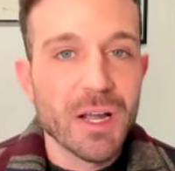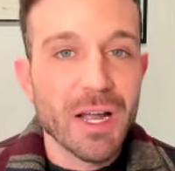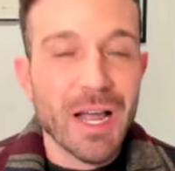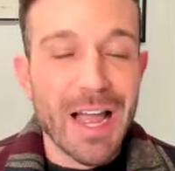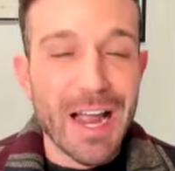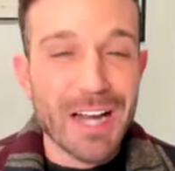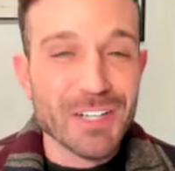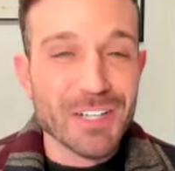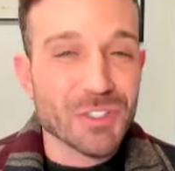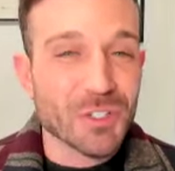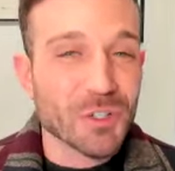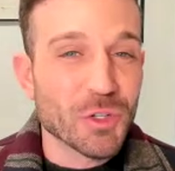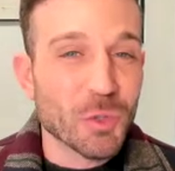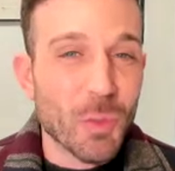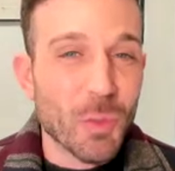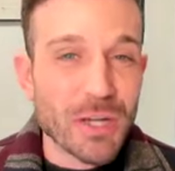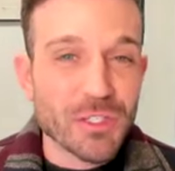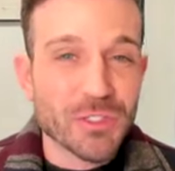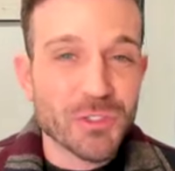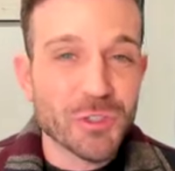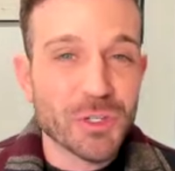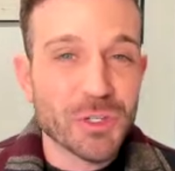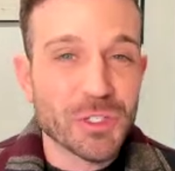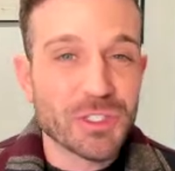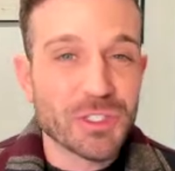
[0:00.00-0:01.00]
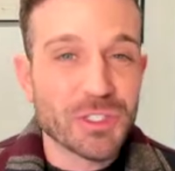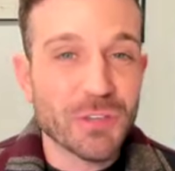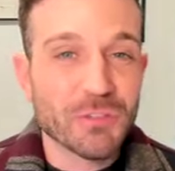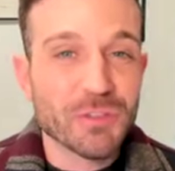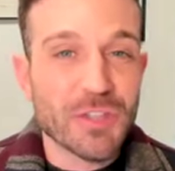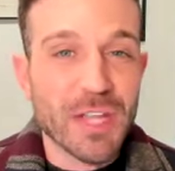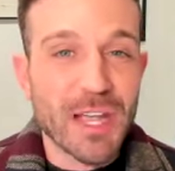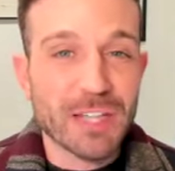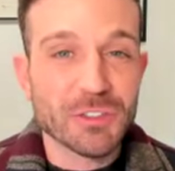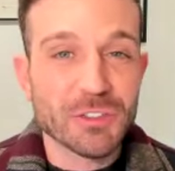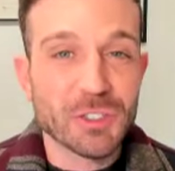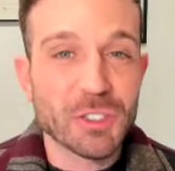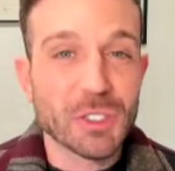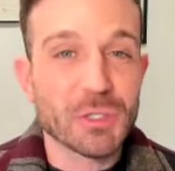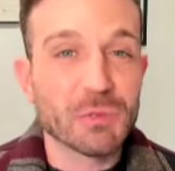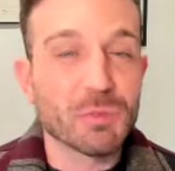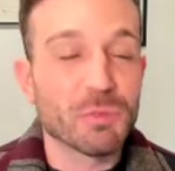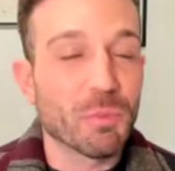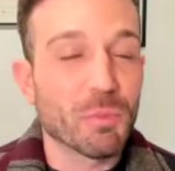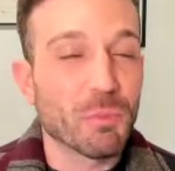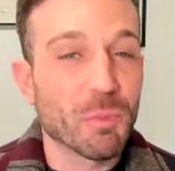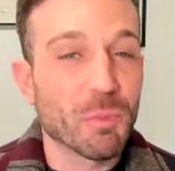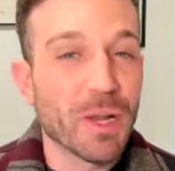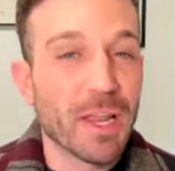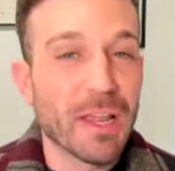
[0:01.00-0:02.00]
Actually, the Western District of Texas
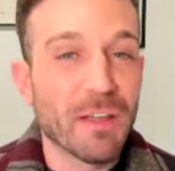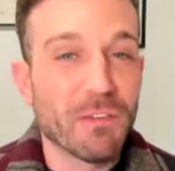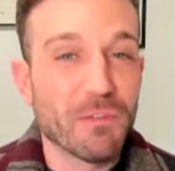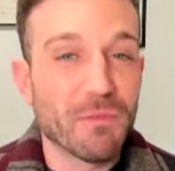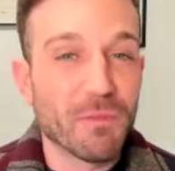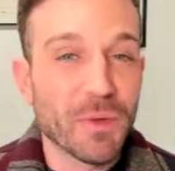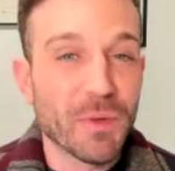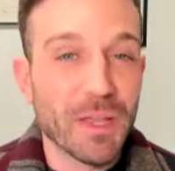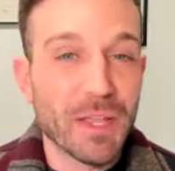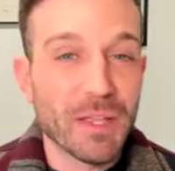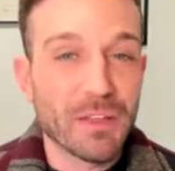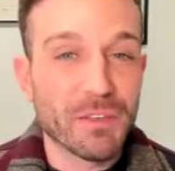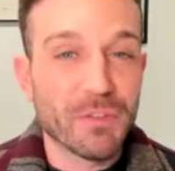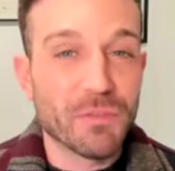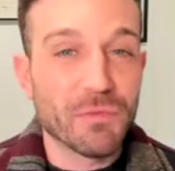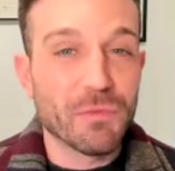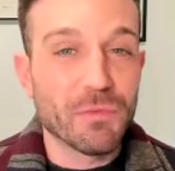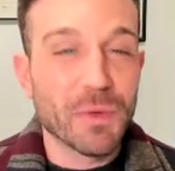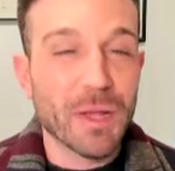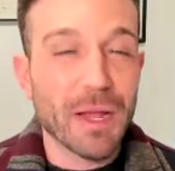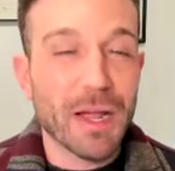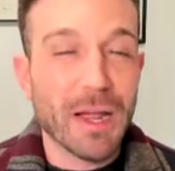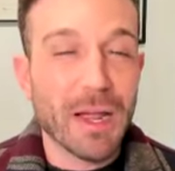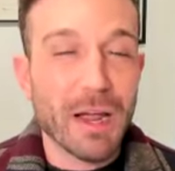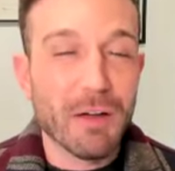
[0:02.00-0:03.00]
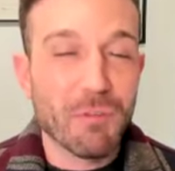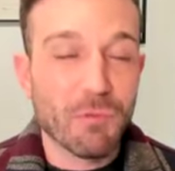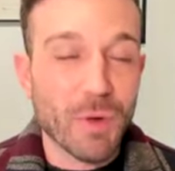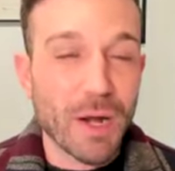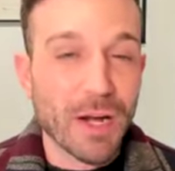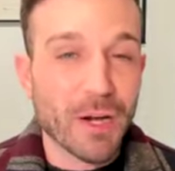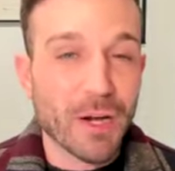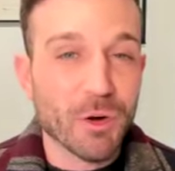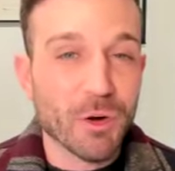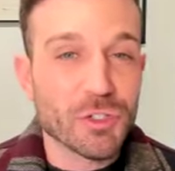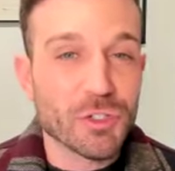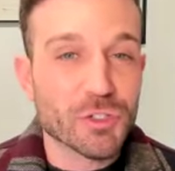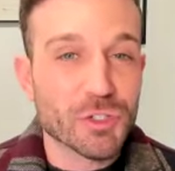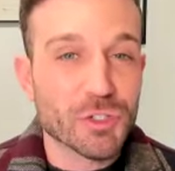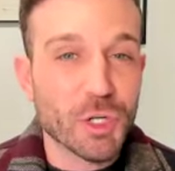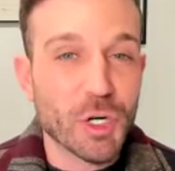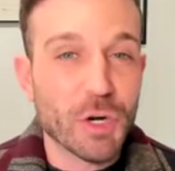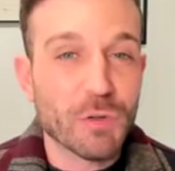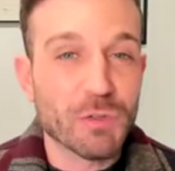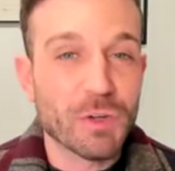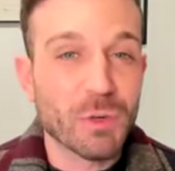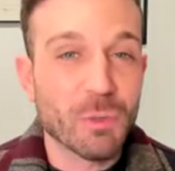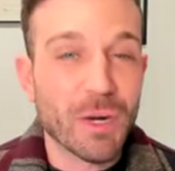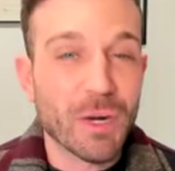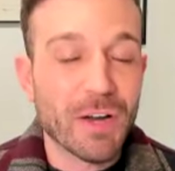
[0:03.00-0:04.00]
is records
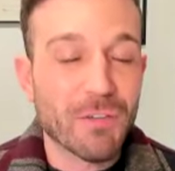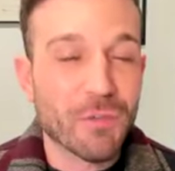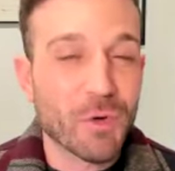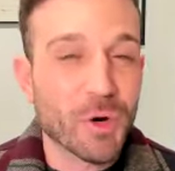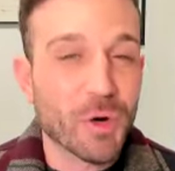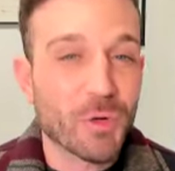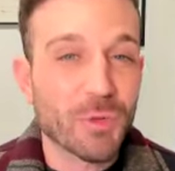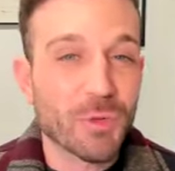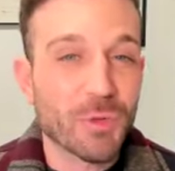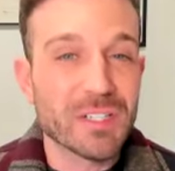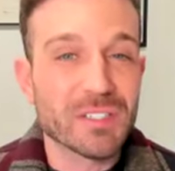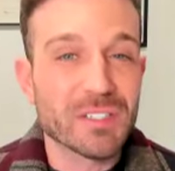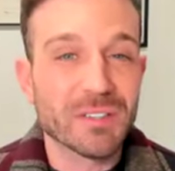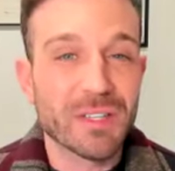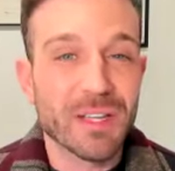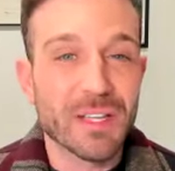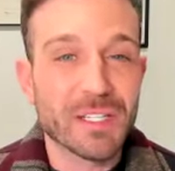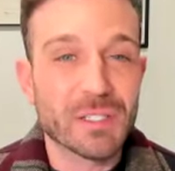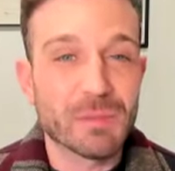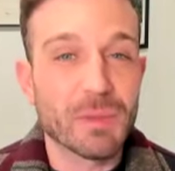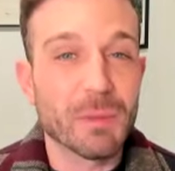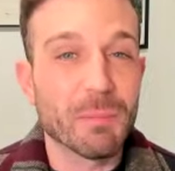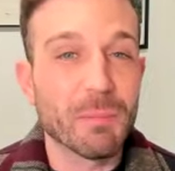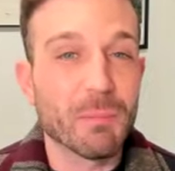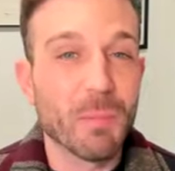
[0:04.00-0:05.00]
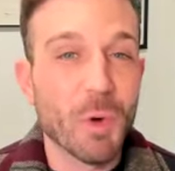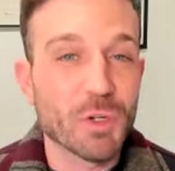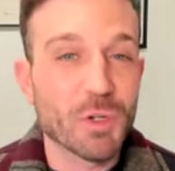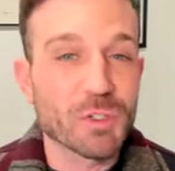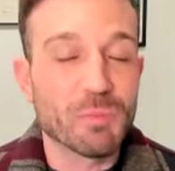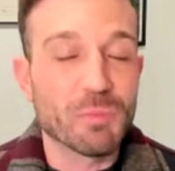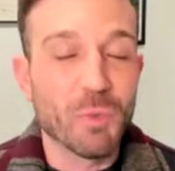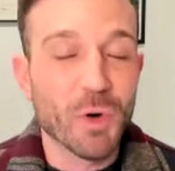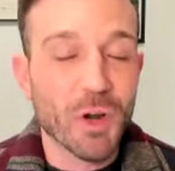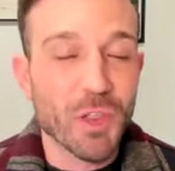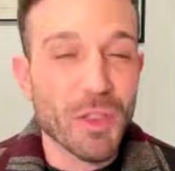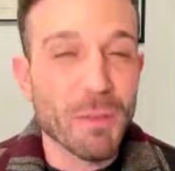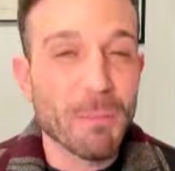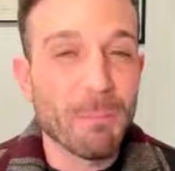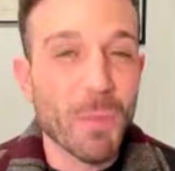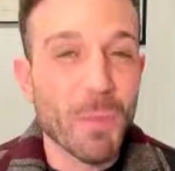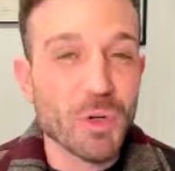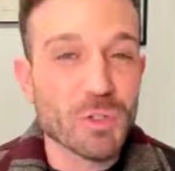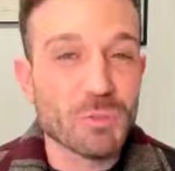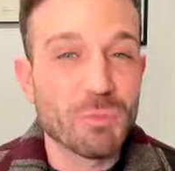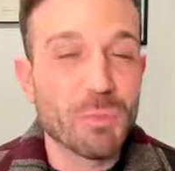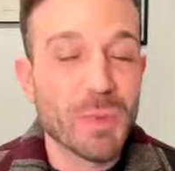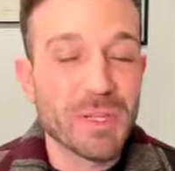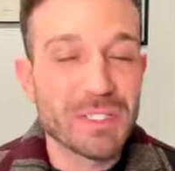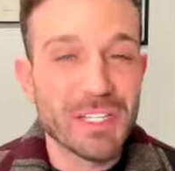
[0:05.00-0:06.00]
served, and what I've heard recently is one of the
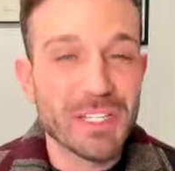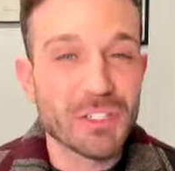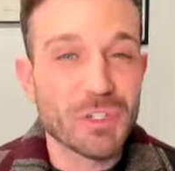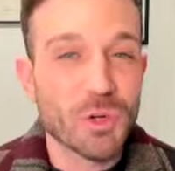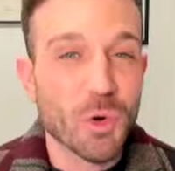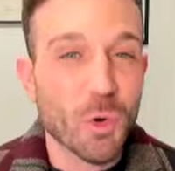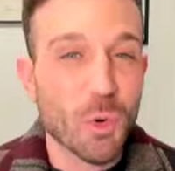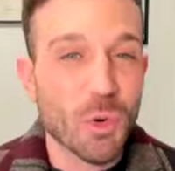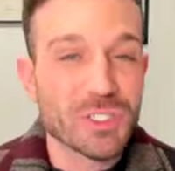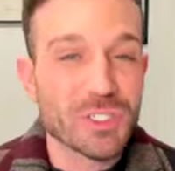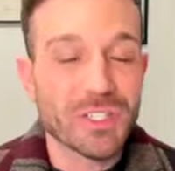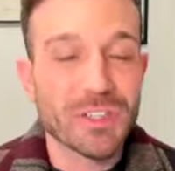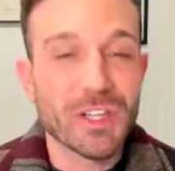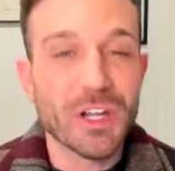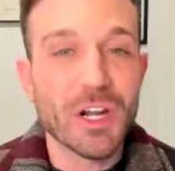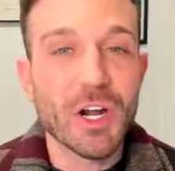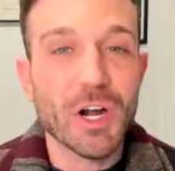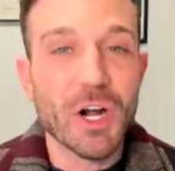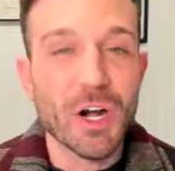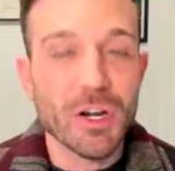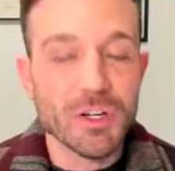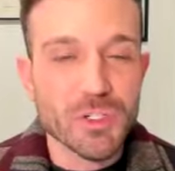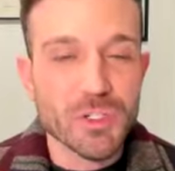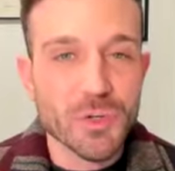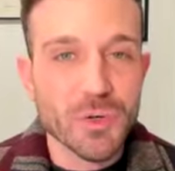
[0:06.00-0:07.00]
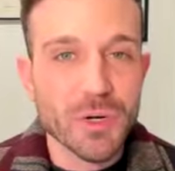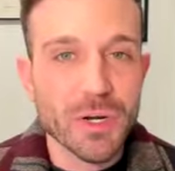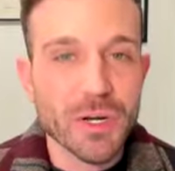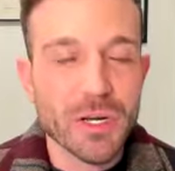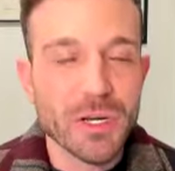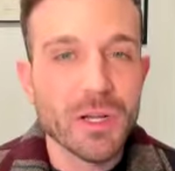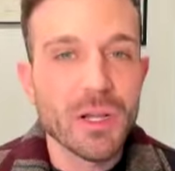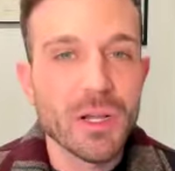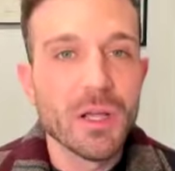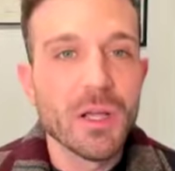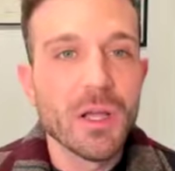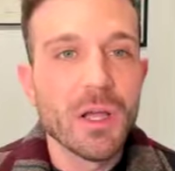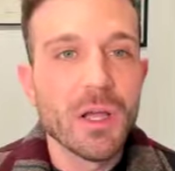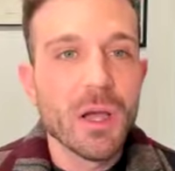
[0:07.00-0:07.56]
most busiest courts in the country